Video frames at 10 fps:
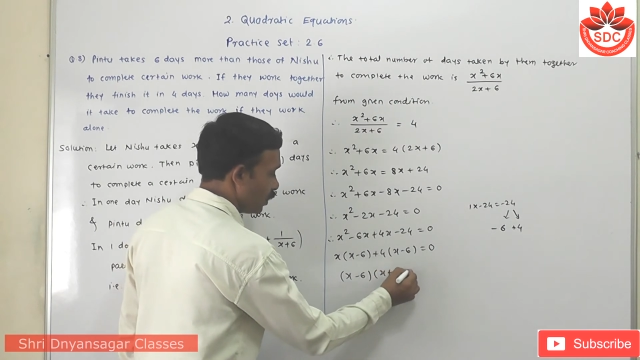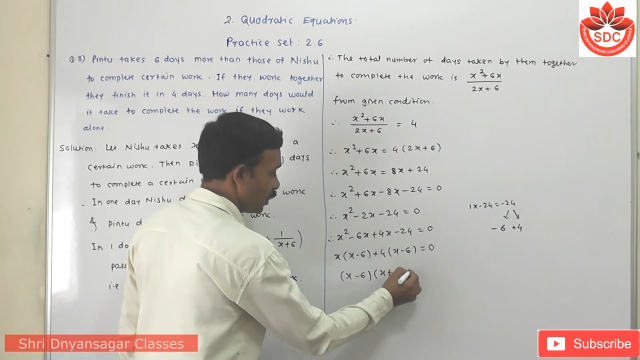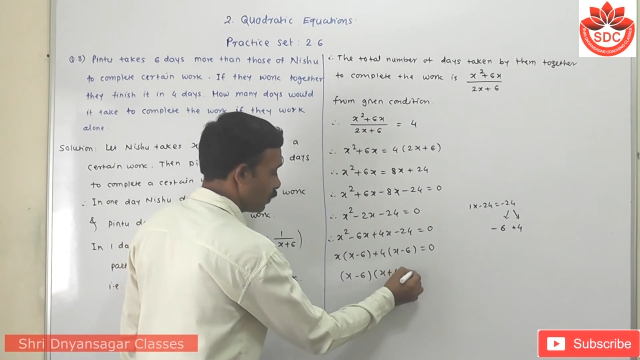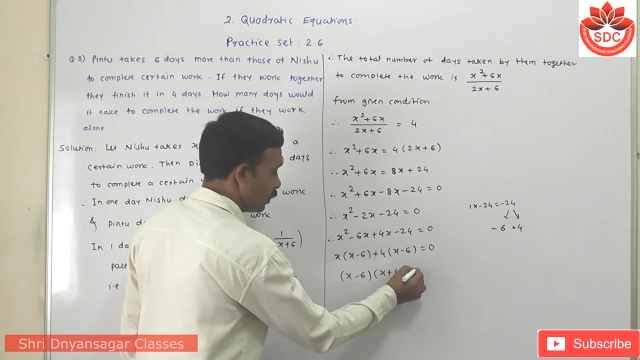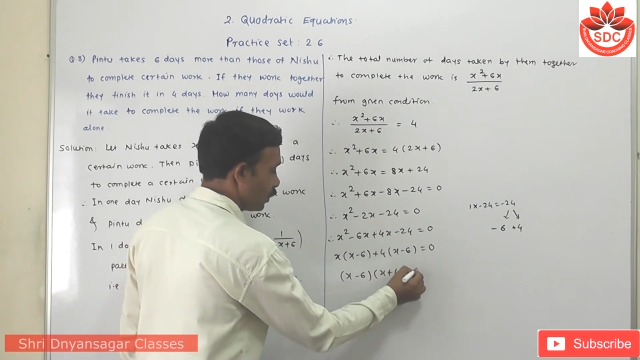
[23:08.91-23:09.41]

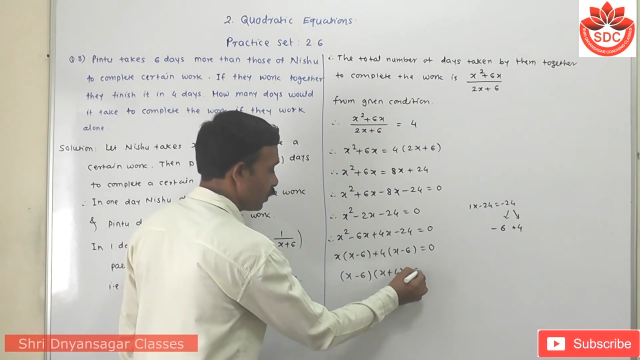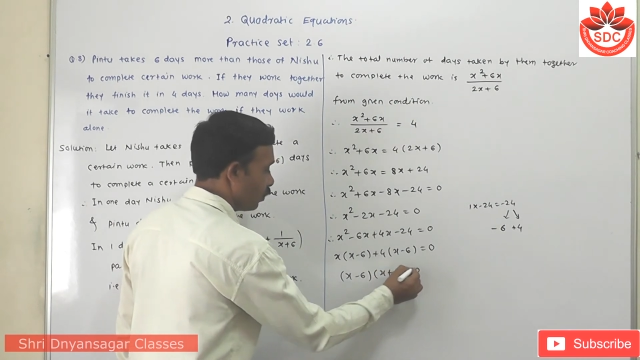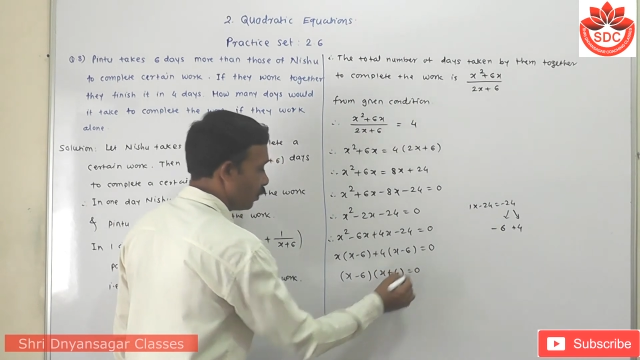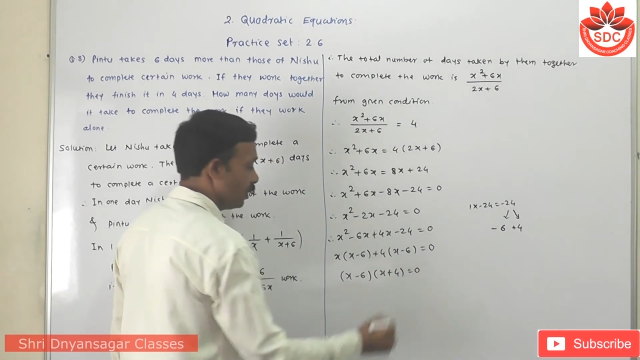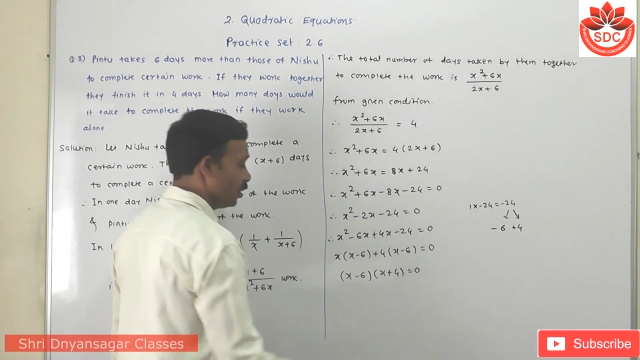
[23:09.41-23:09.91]
equals to
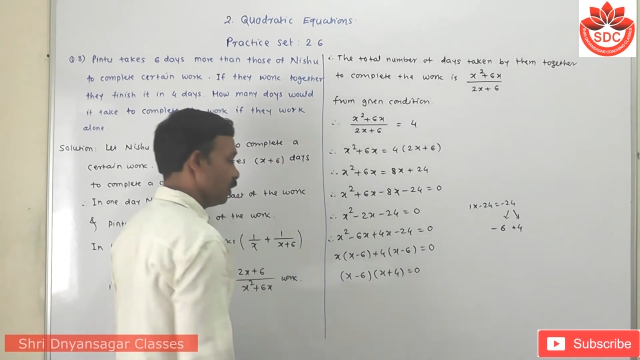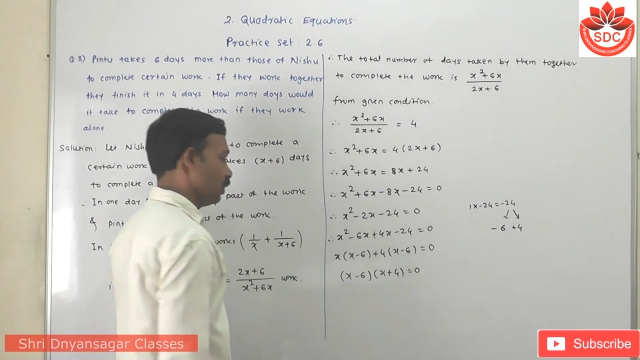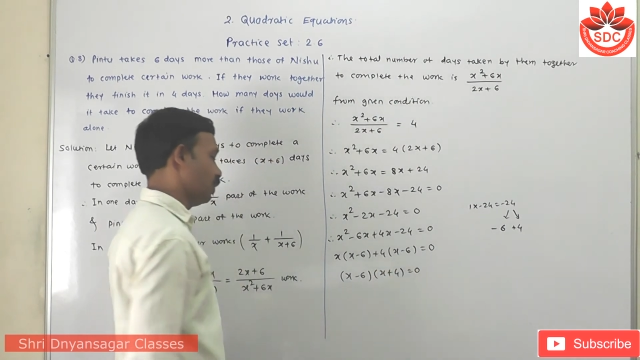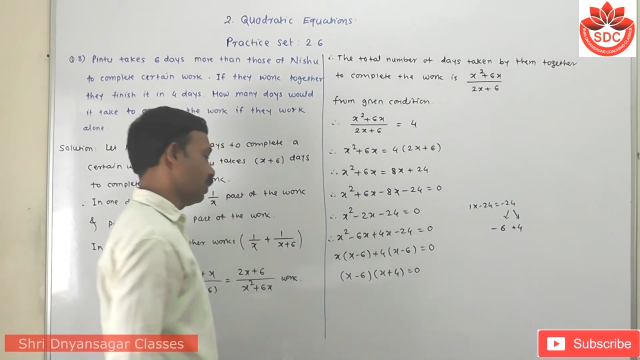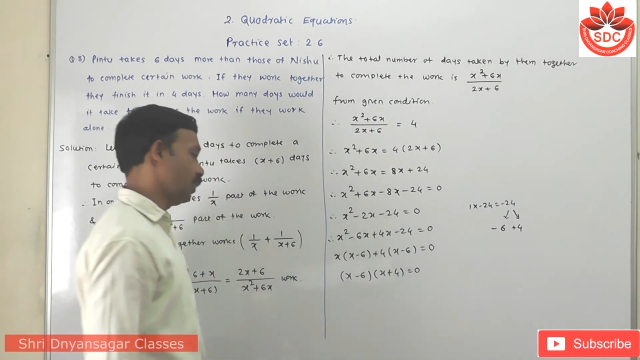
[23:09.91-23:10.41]
how much?
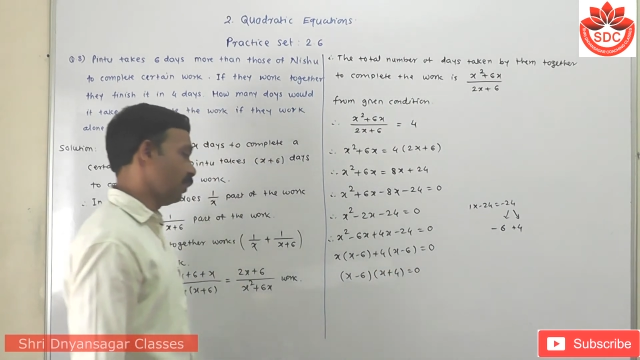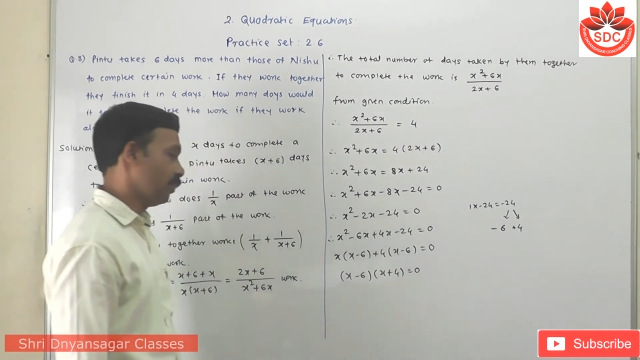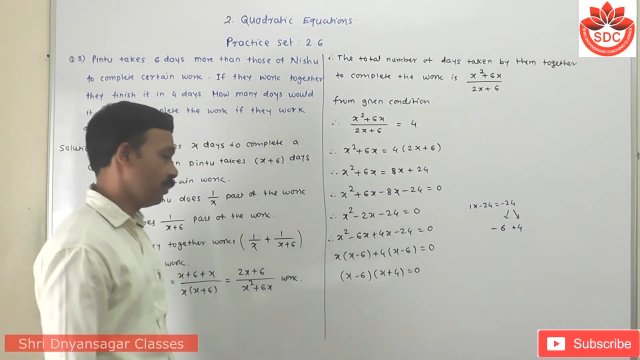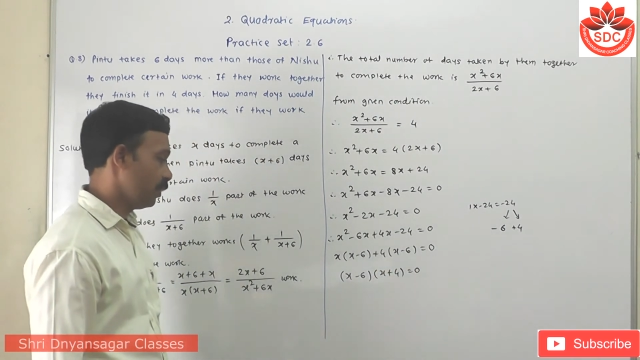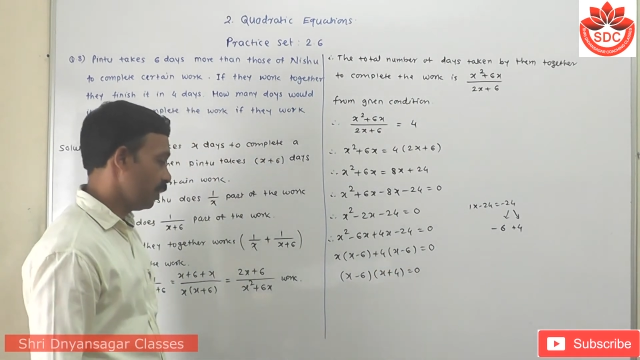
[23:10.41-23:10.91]
0.
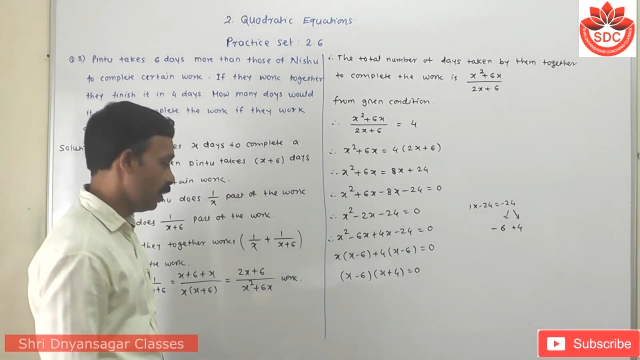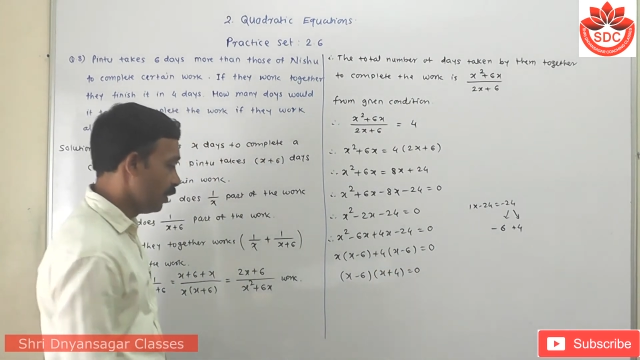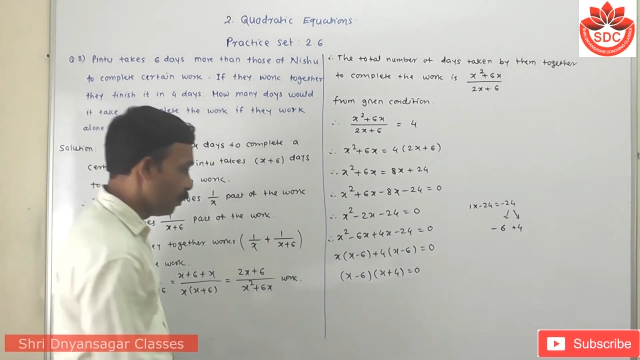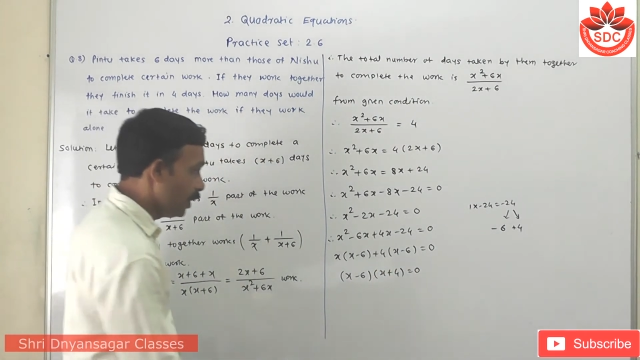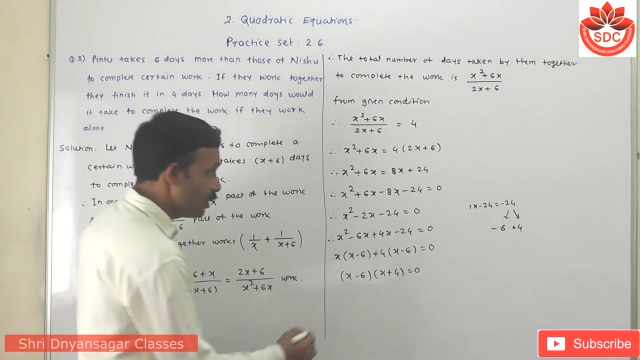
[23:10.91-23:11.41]

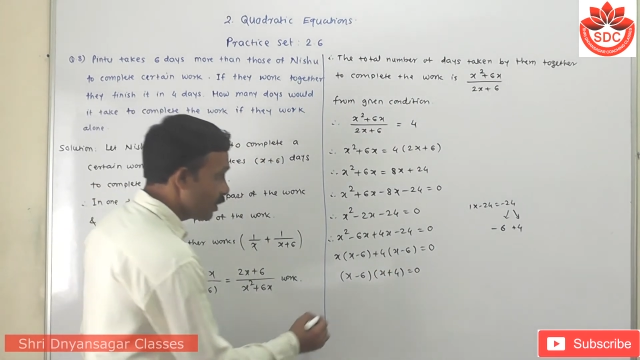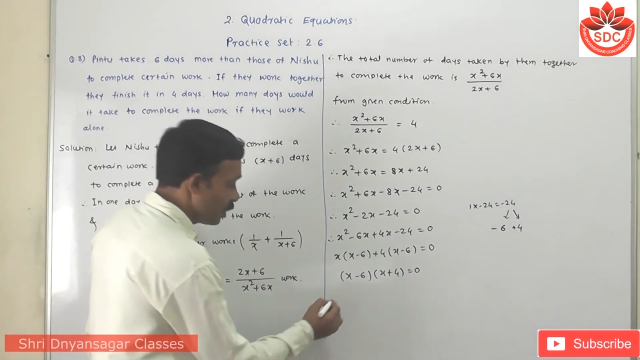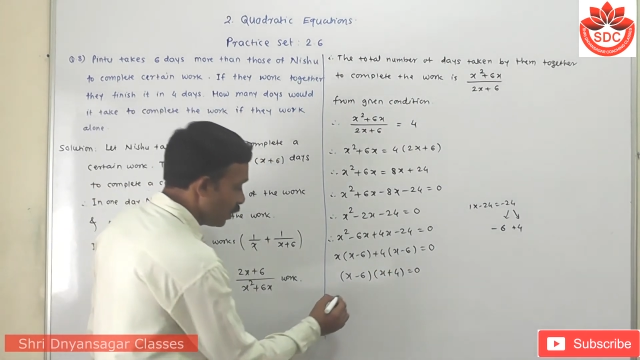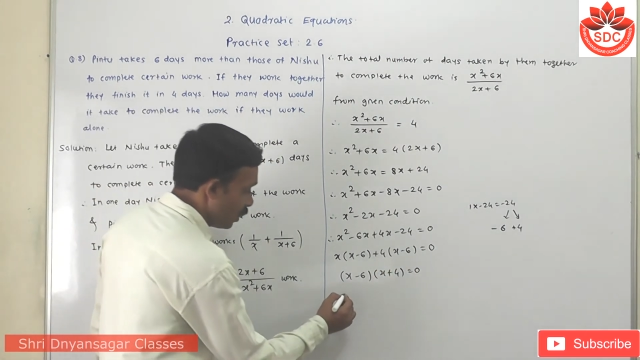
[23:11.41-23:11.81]
Means